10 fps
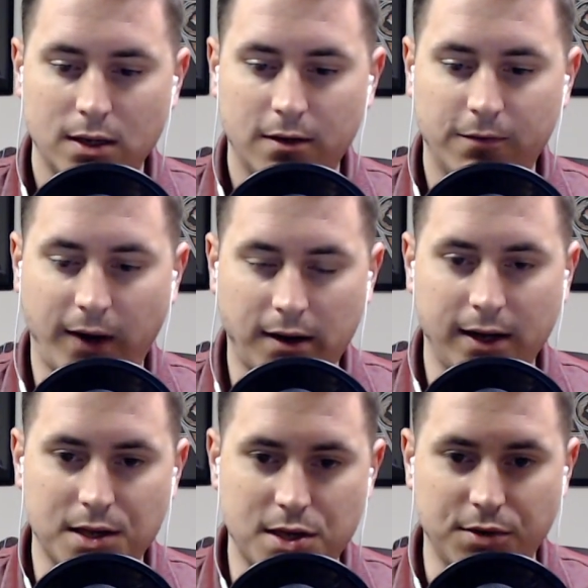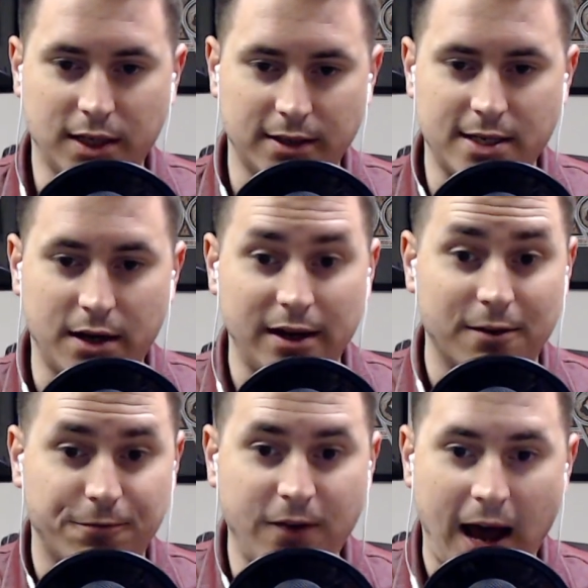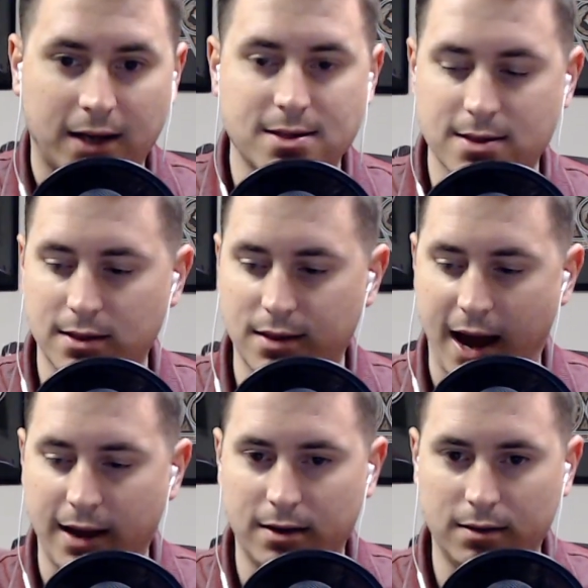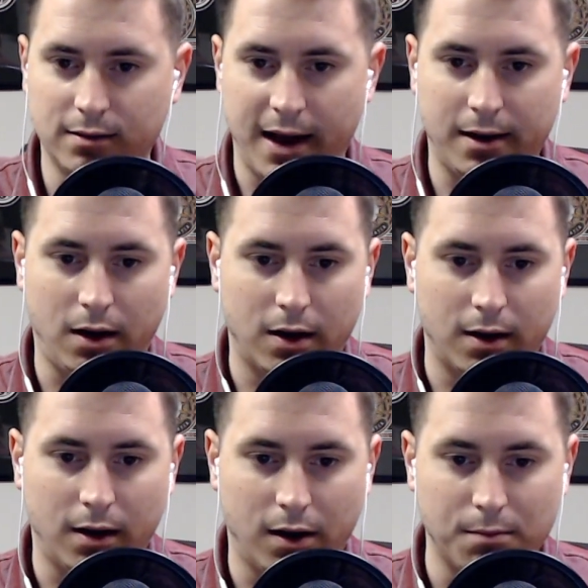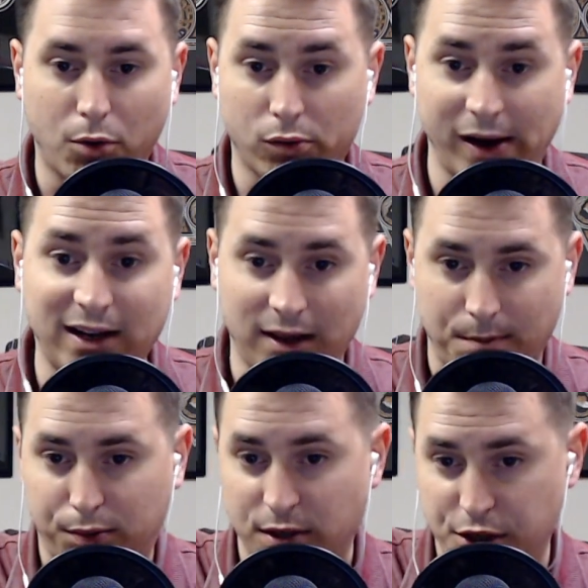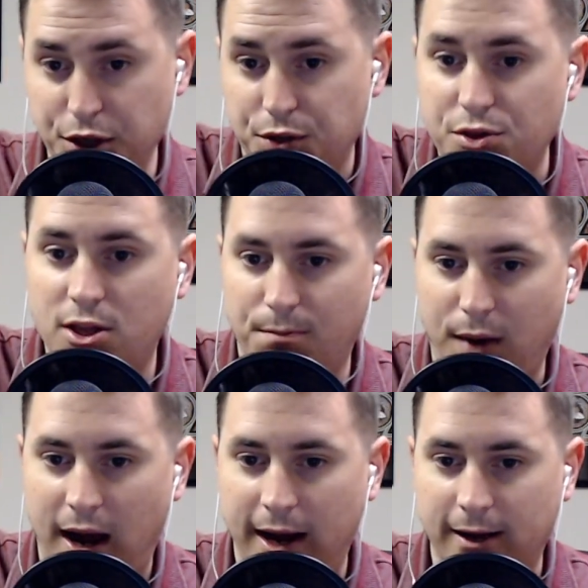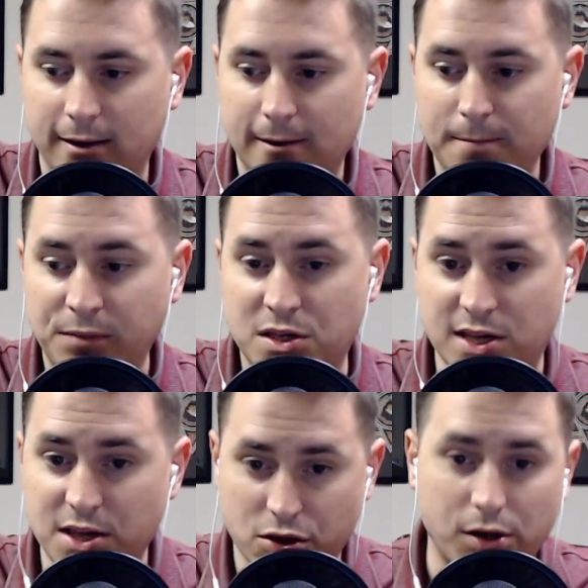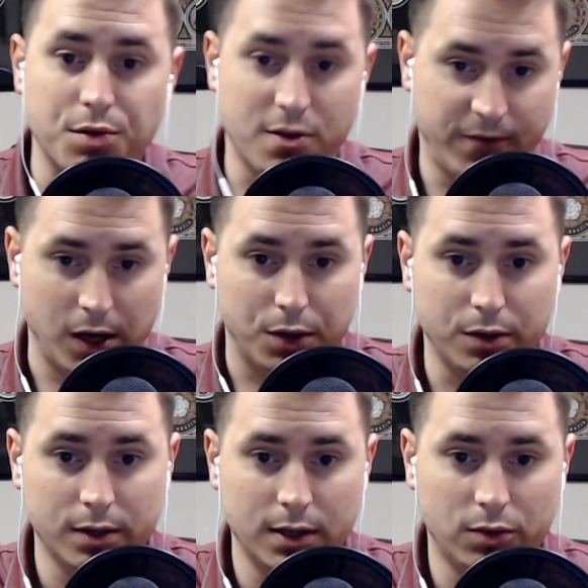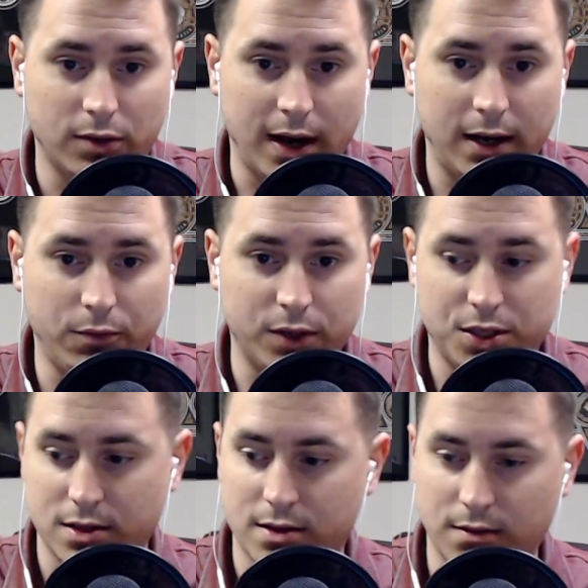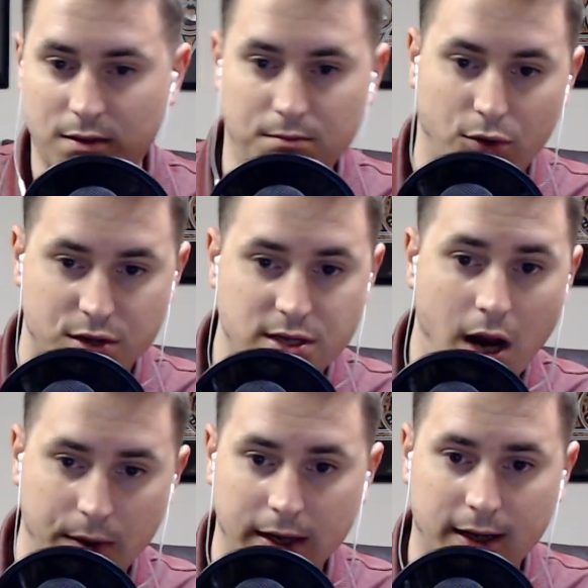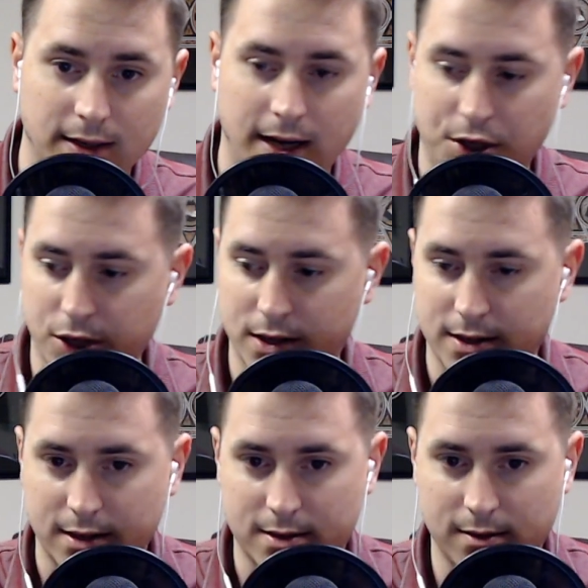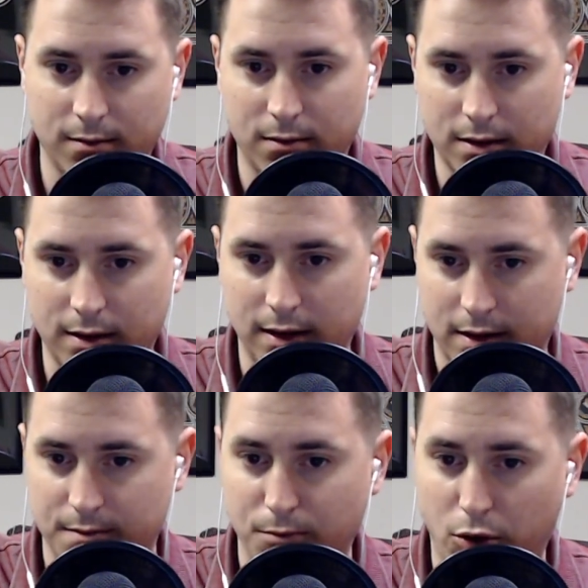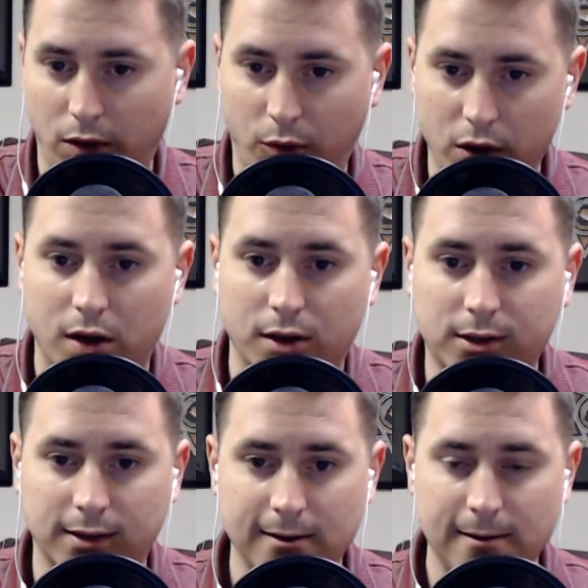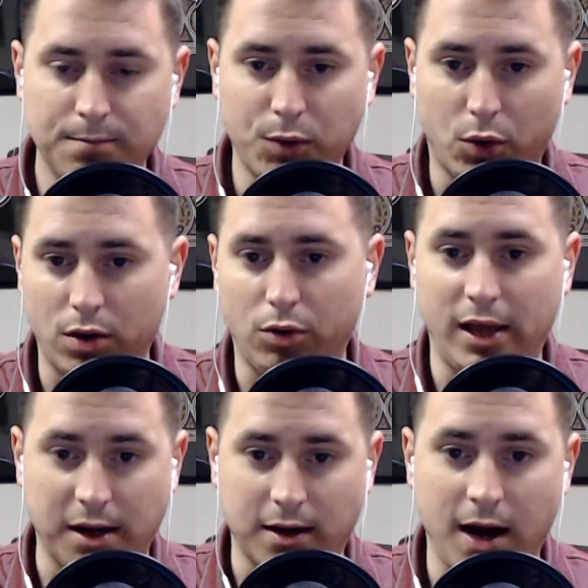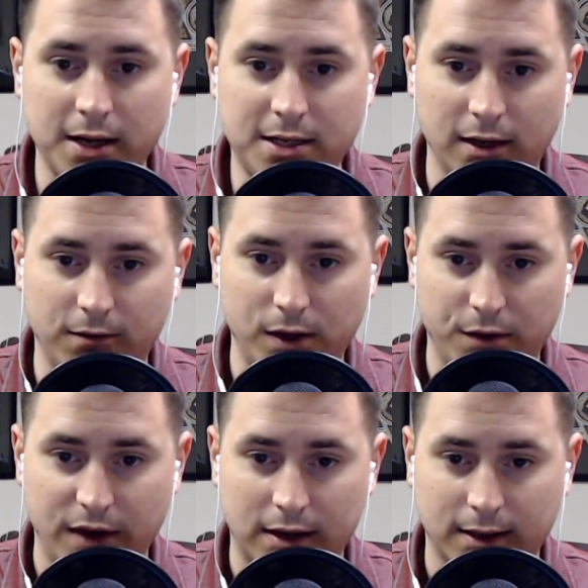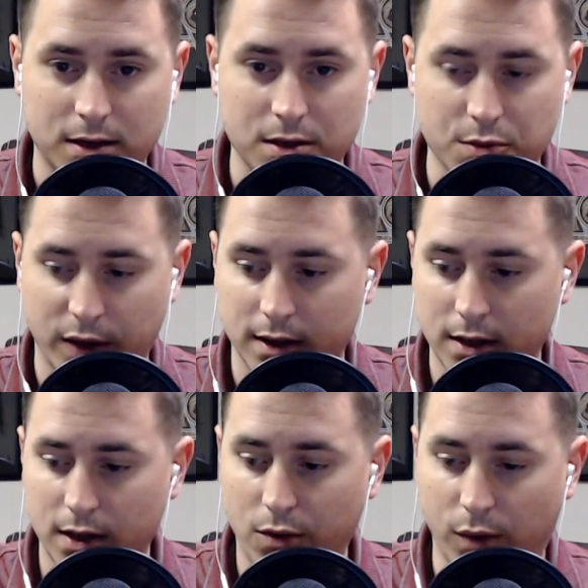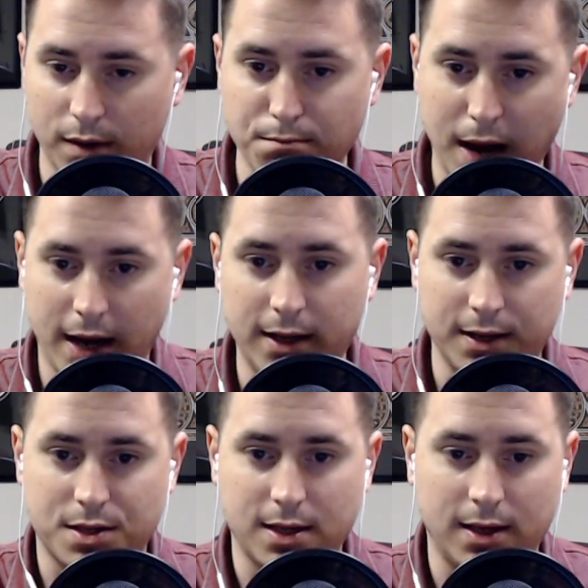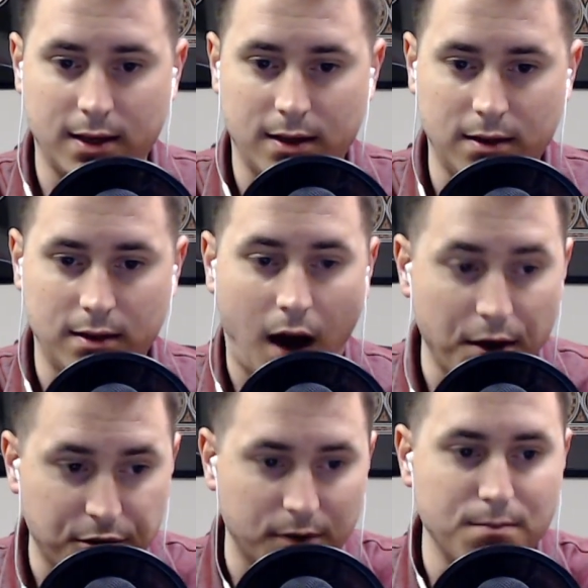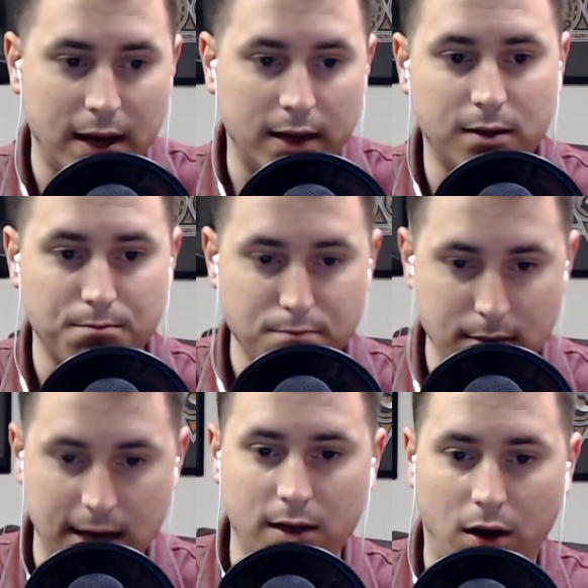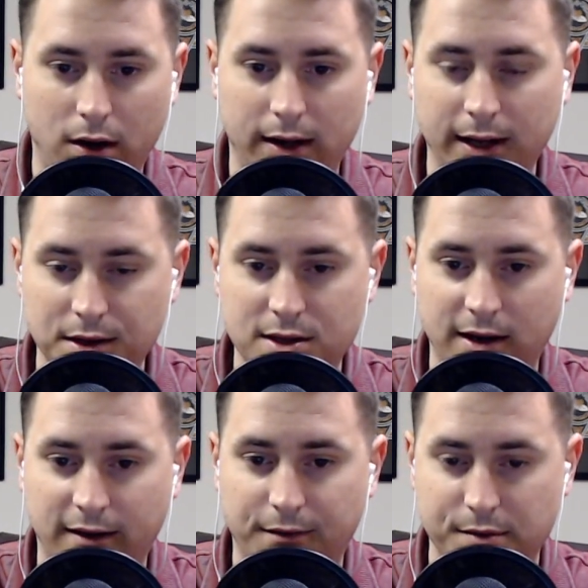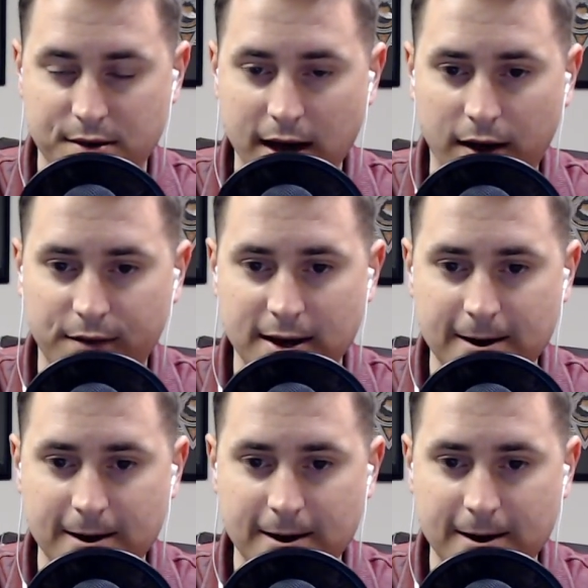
various utilitarian effects that that are are more readily produced by Cicero's view, right, which is more stoic in nature. It's it's its moral worth, or or like a Kantian view of ethics, where where man is uh, other men, men are ends in and of themselves.